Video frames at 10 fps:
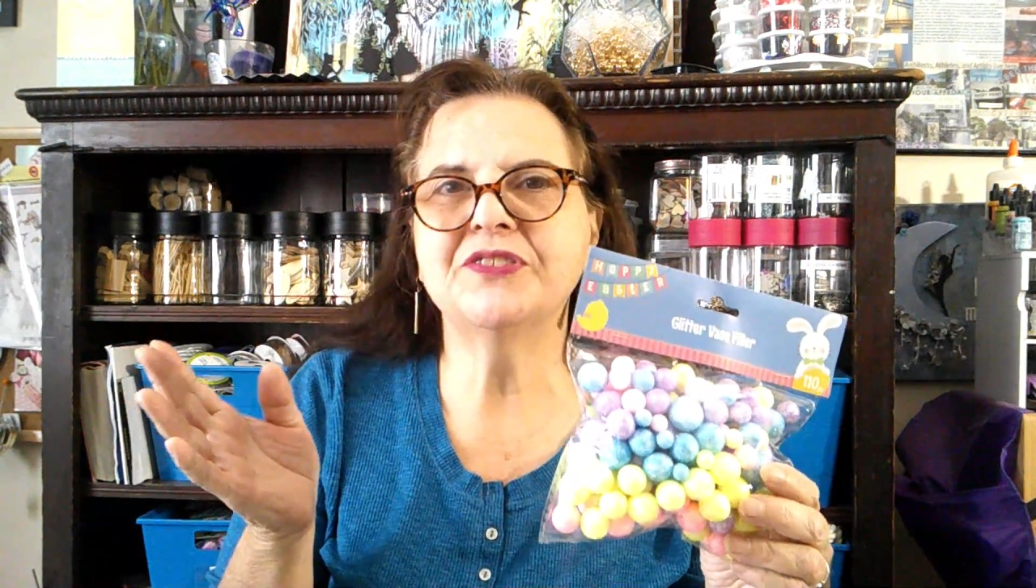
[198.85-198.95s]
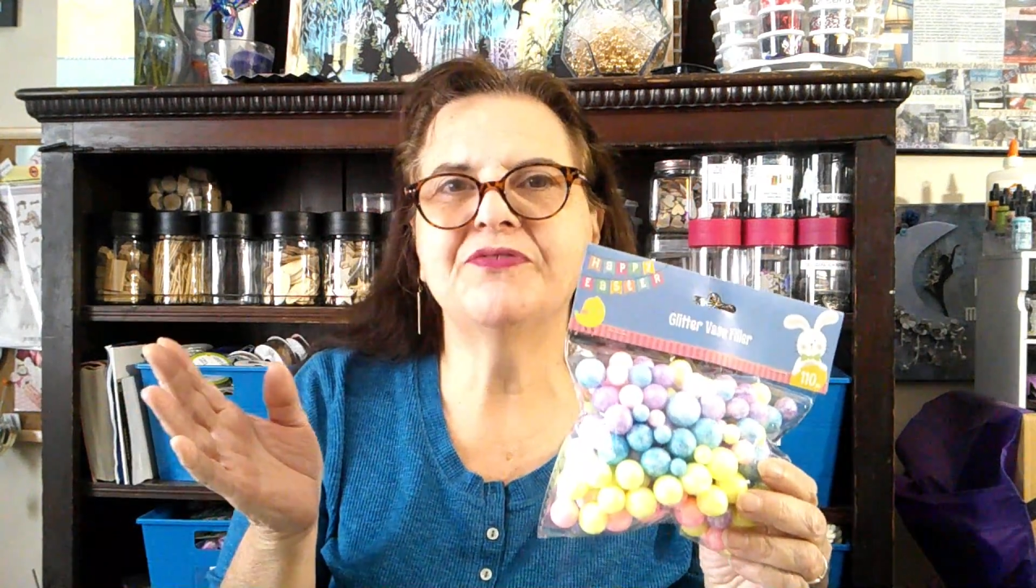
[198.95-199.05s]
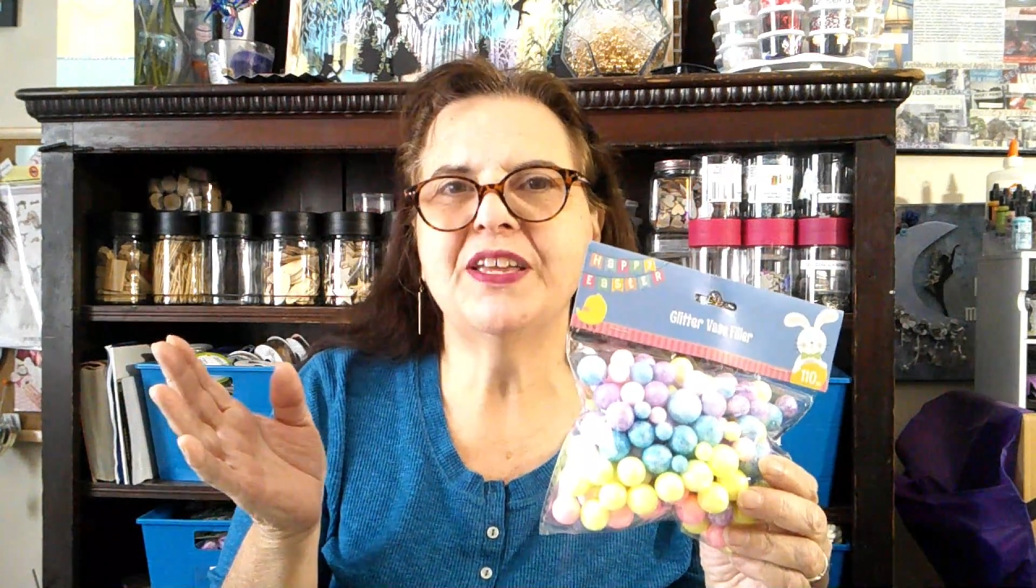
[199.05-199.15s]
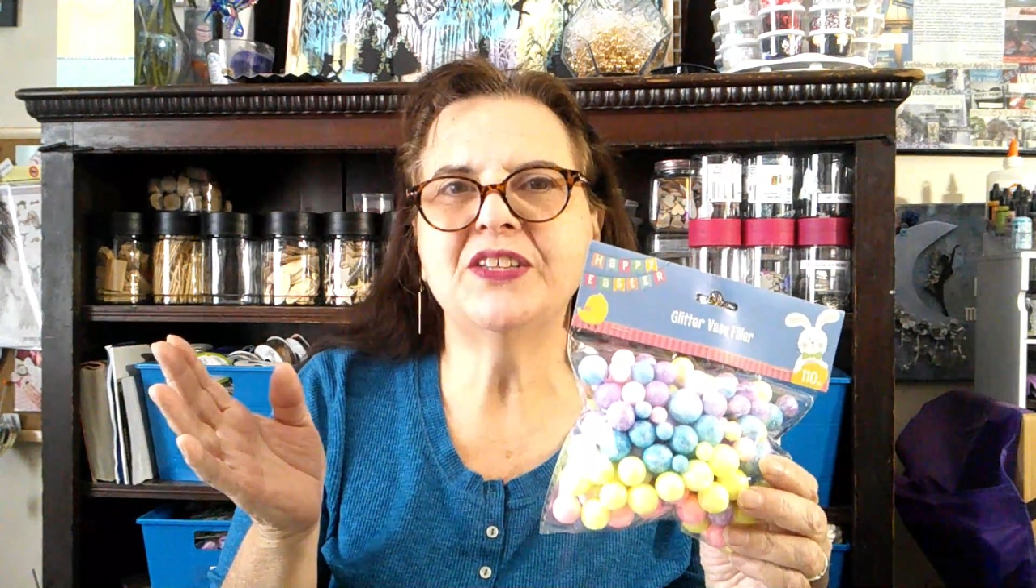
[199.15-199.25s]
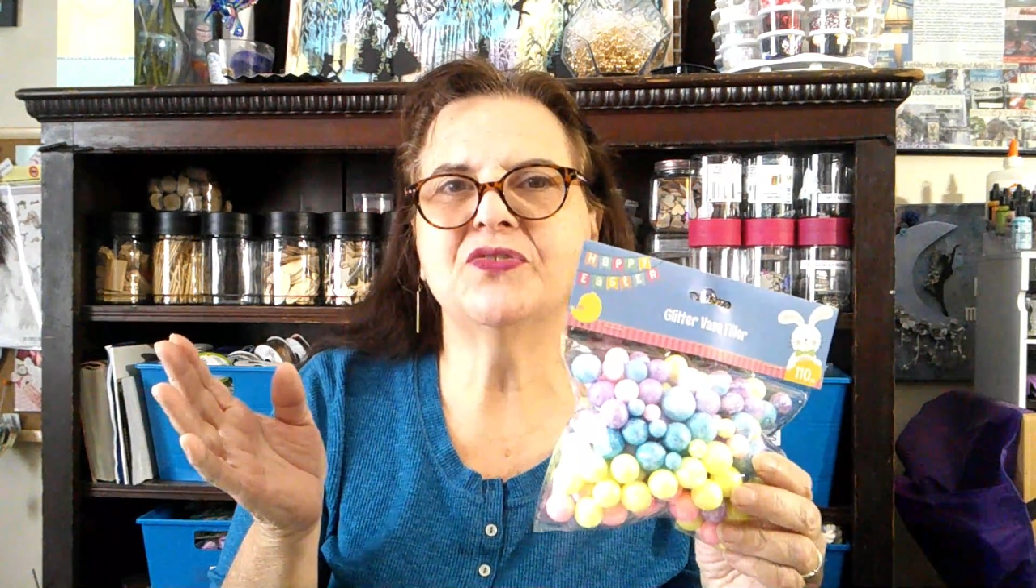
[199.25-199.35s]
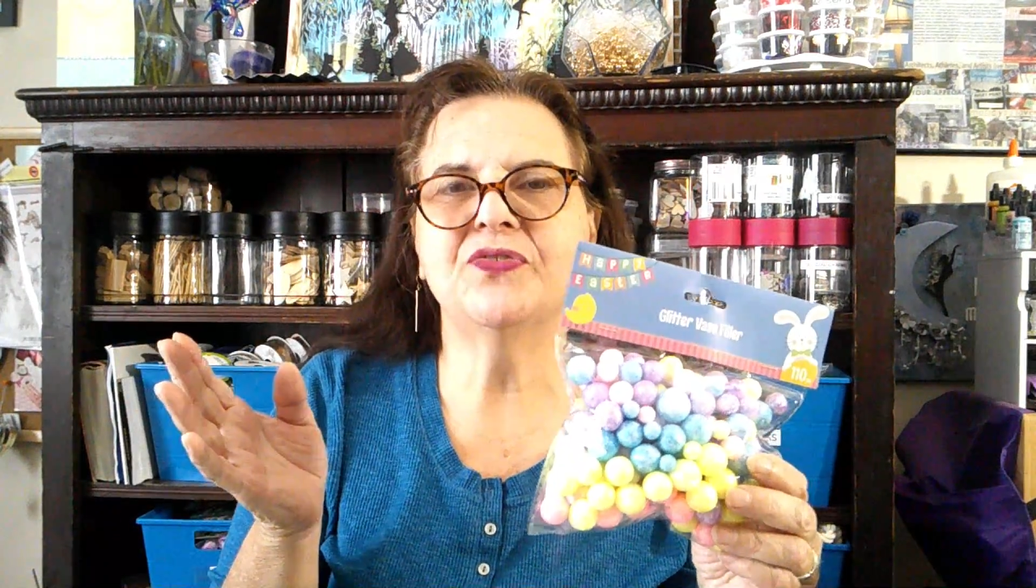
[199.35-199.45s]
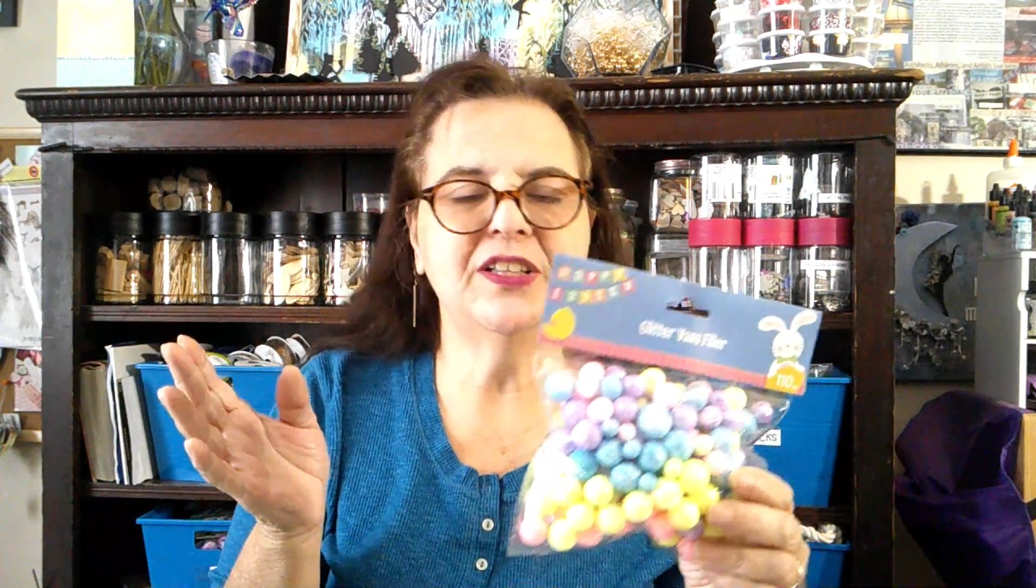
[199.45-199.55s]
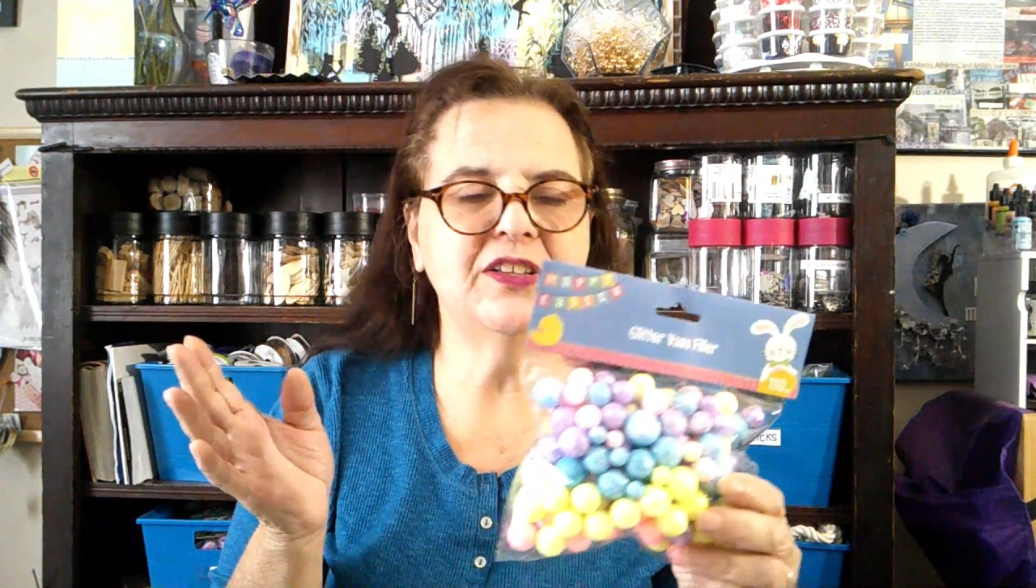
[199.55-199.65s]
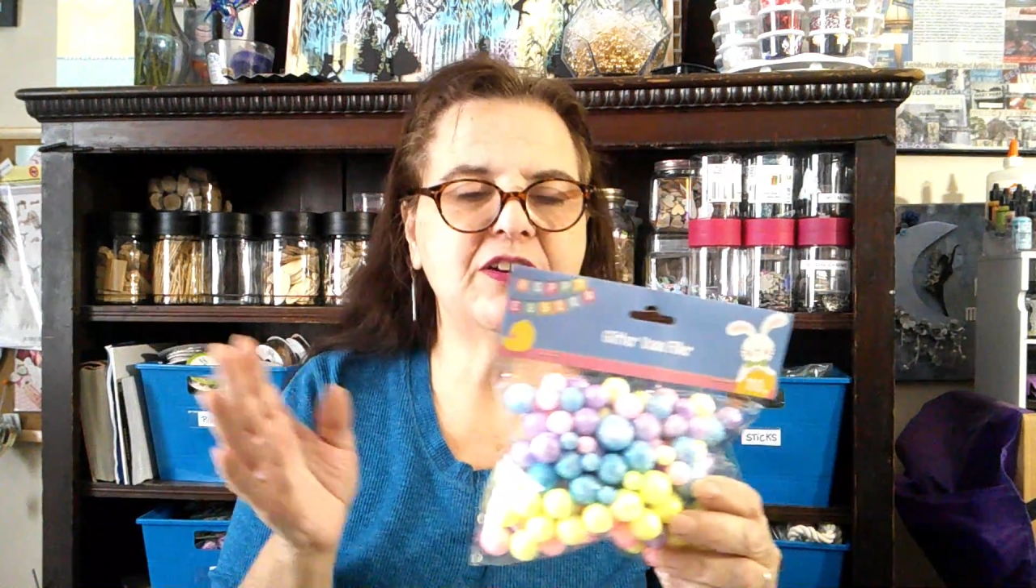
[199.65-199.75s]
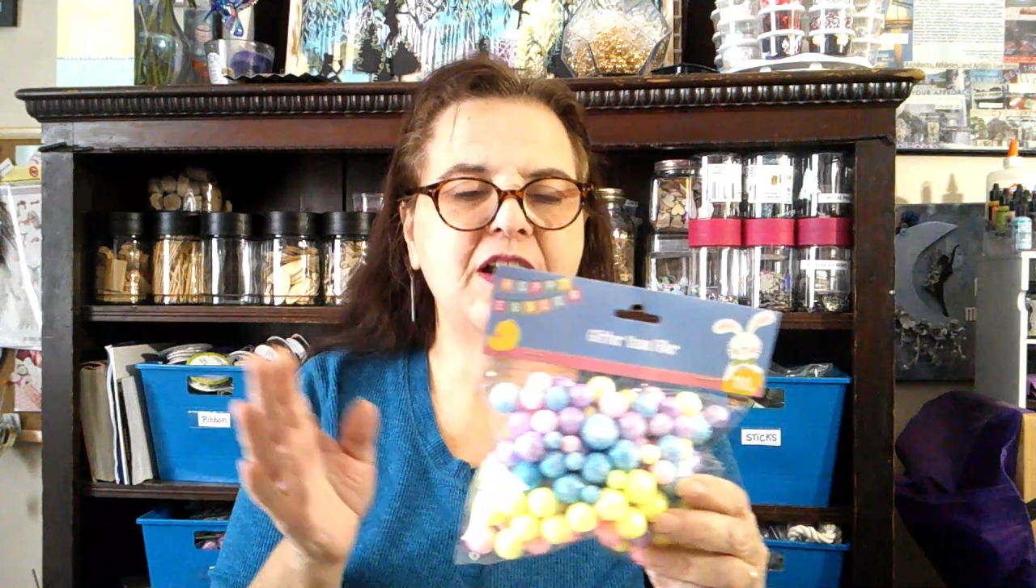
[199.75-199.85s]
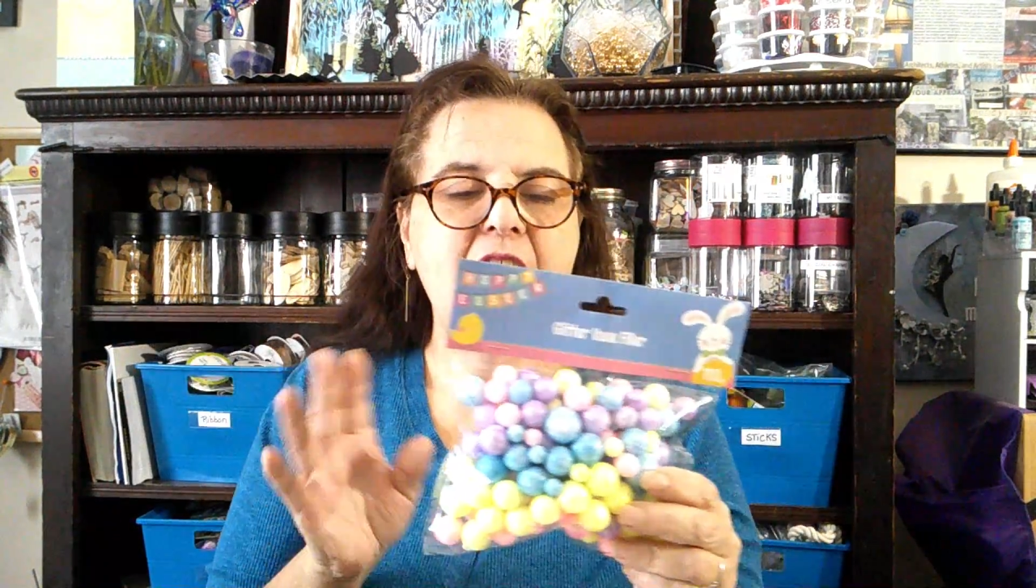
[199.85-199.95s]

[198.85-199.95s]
a vase filler.